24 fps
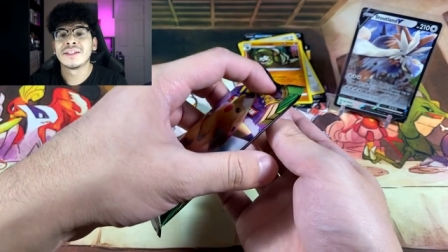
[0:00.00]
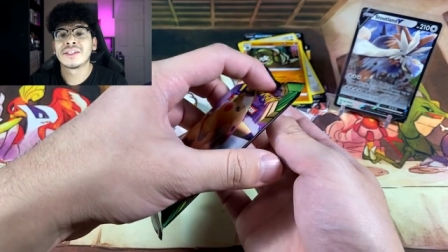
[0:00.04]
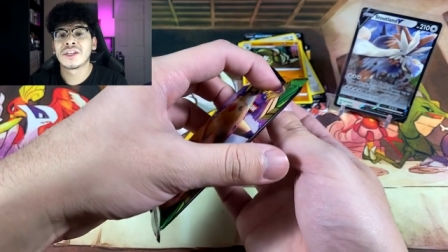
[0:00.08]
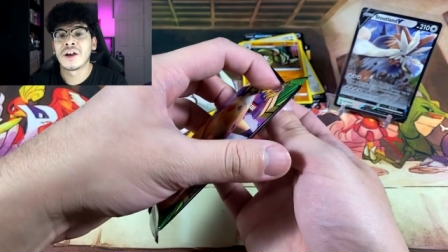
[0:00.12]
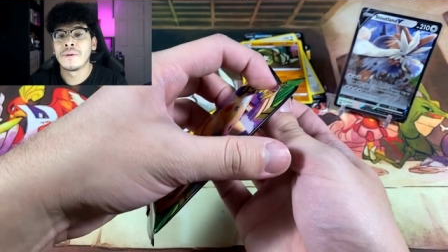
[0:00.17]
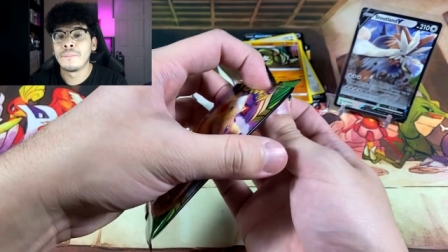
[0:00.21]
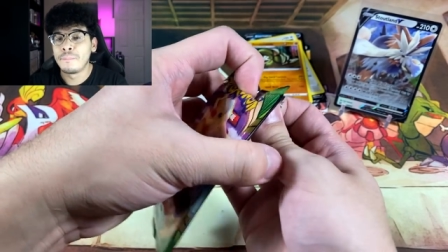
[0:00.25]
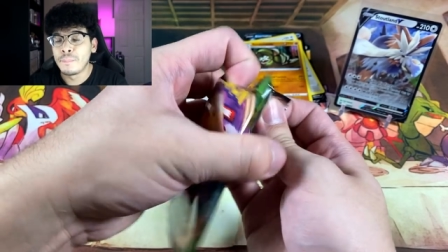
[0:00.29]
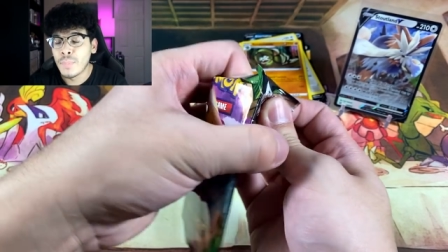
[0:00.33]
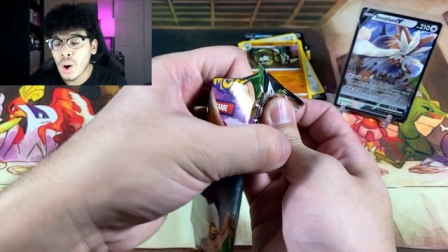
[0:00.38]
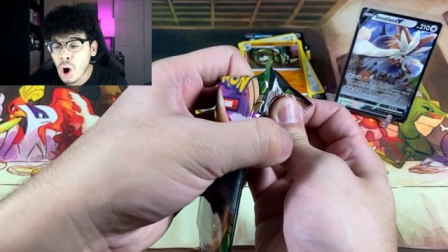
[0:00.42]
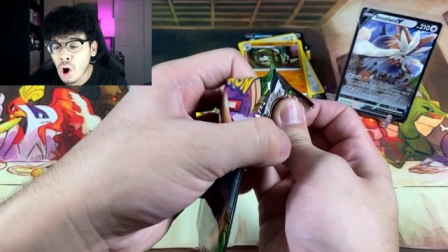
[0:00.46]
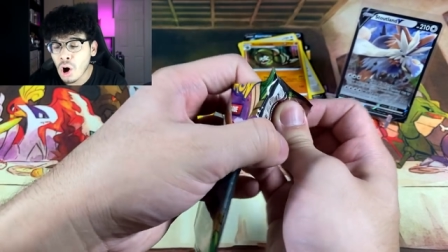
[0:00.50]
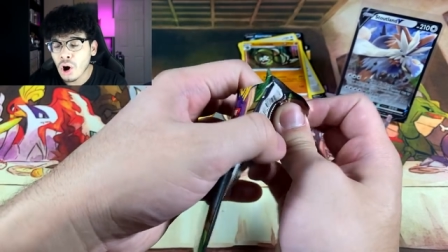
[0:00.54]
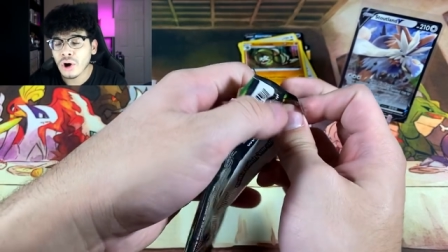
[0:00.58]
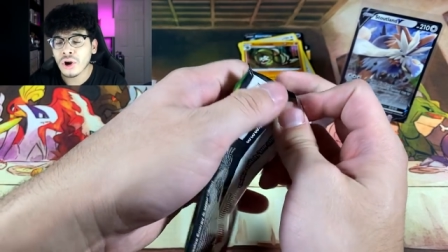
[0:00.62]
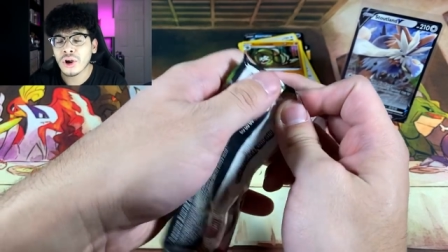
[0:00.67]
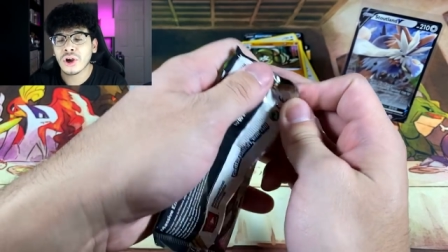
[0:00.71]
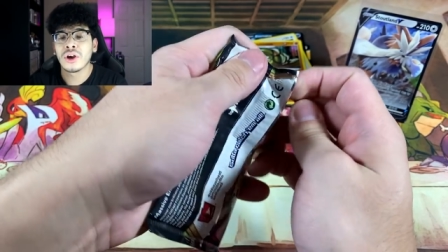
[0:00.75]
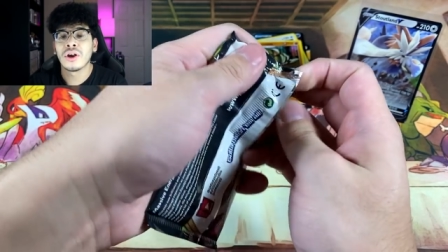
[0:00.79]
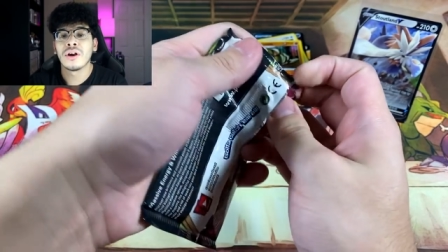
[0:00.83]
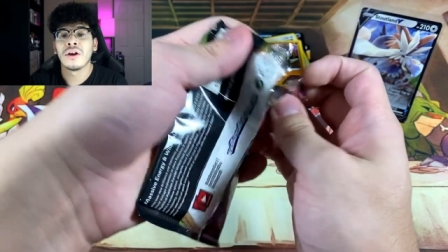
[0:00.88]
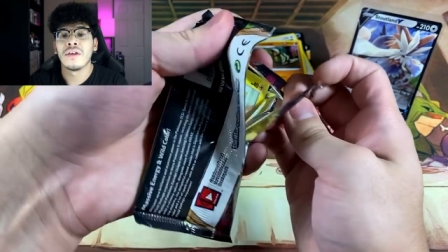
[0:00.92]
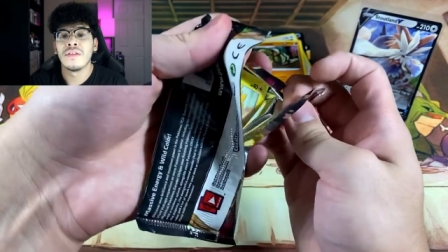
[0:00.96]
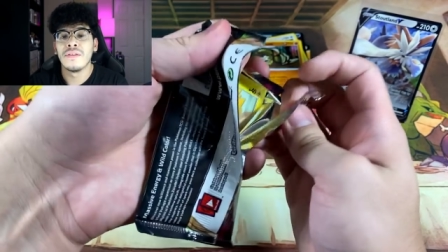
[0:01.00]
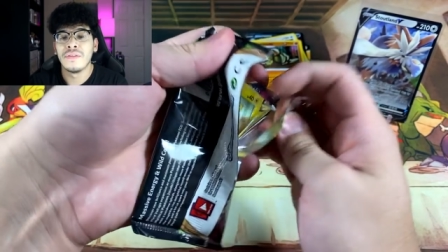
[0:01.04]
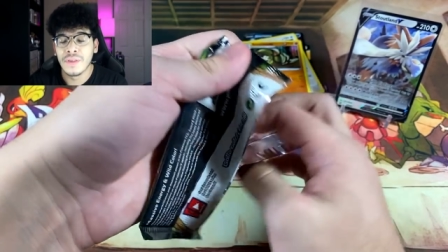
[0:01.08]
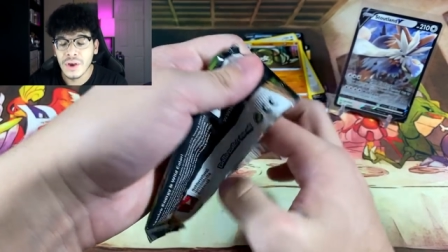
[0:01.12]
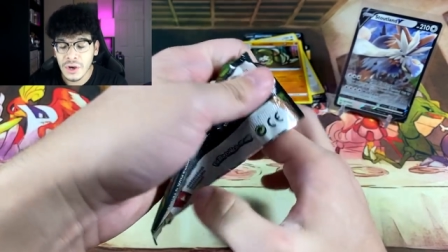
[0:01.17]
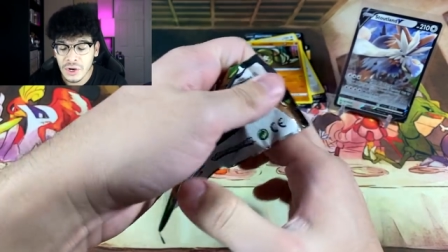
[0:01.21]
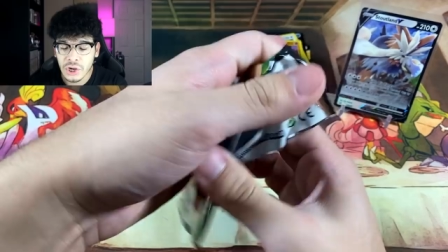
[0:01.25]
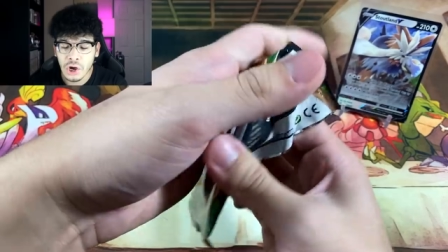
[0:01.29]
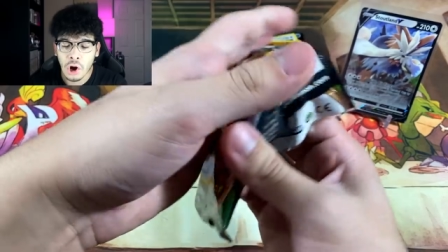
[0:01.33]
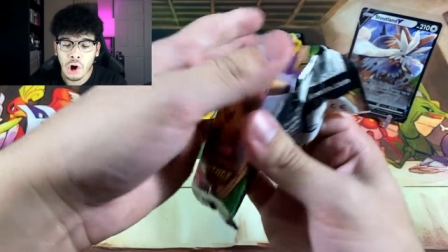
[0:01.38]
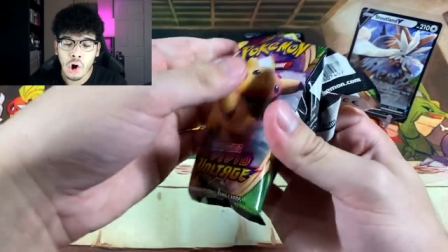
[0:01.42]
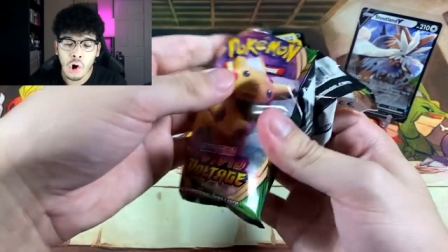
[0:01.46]
to mark
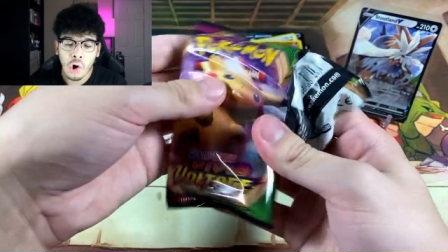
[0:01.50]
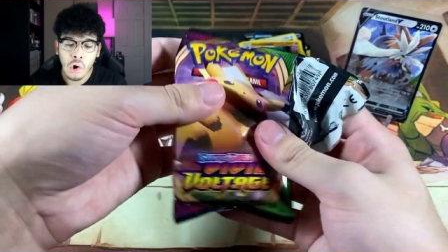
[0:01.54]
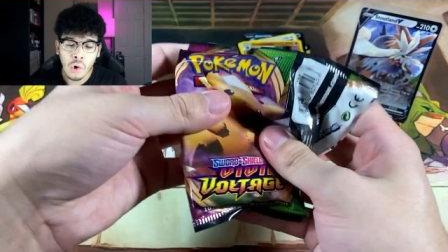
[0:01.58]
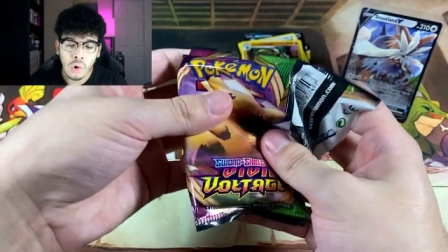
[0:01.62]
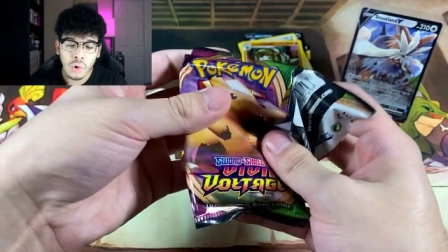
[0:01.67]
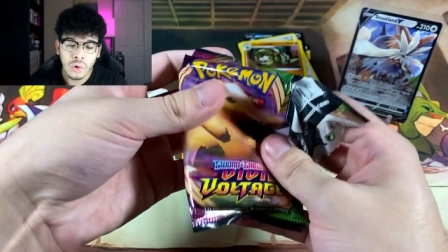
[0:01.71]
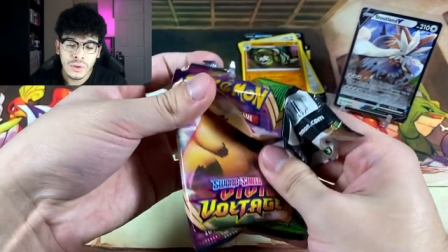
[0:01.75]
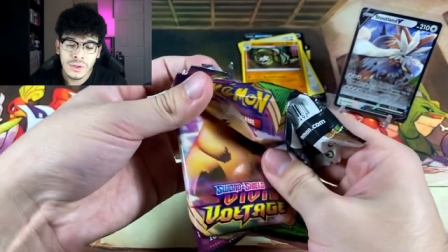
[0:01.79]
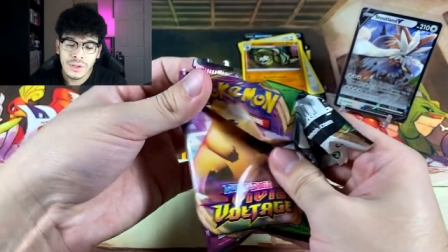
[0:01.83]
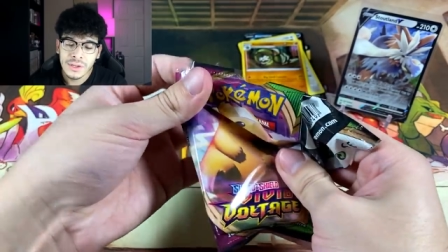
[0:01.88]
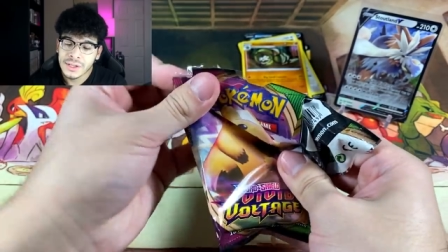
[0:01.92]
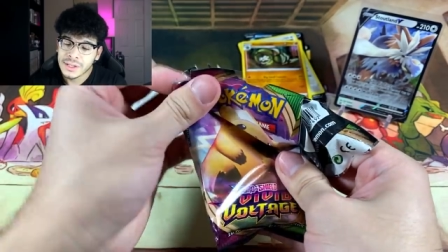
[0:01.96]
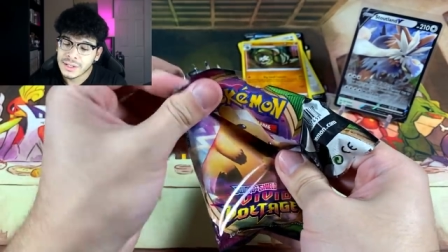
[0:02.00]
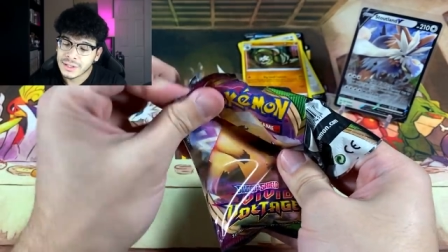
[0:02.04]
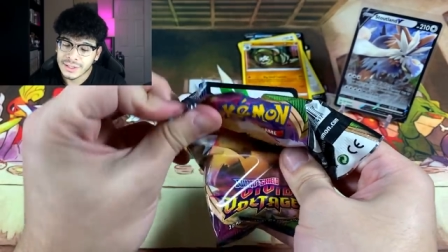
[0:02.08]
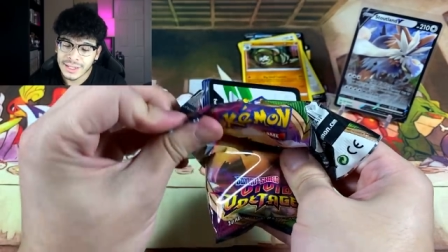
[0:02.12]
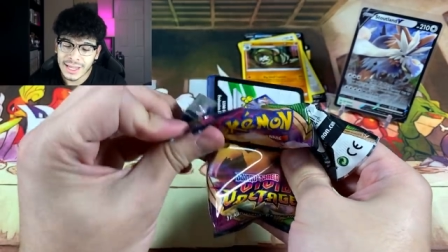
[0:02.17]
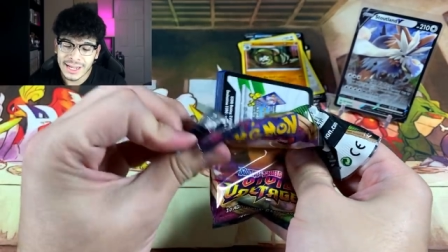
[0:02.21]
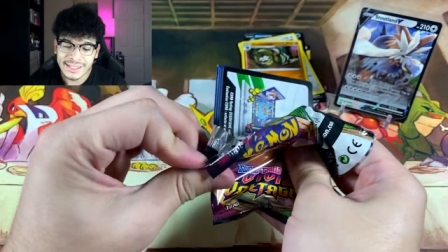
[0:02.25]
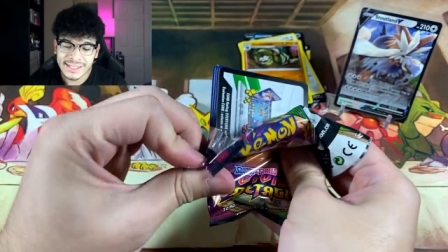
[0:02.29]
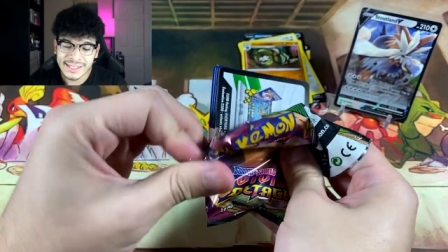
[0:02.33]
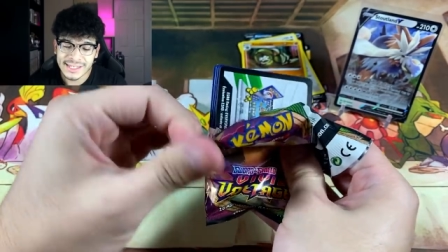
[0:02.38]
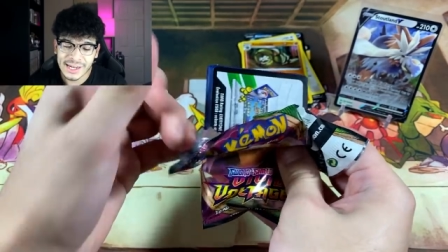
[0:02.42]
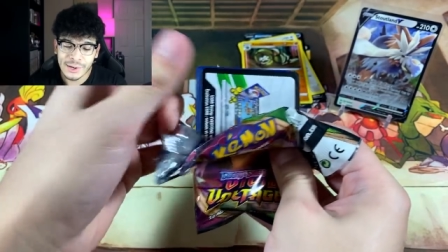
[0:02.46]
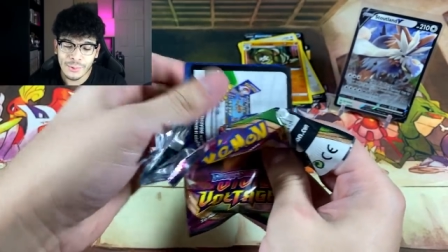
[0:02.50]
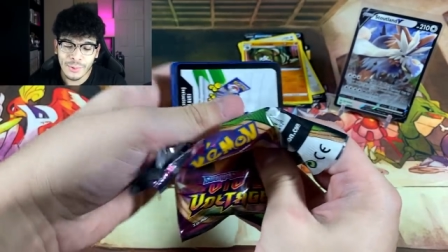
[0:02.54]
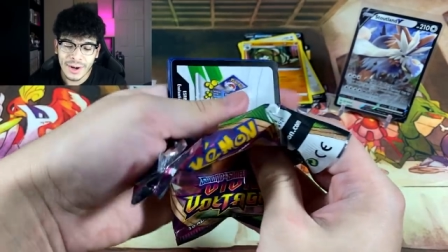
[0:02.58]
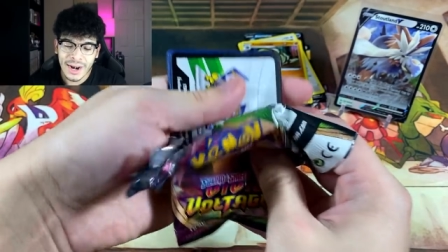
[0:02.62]
the goal. Let's see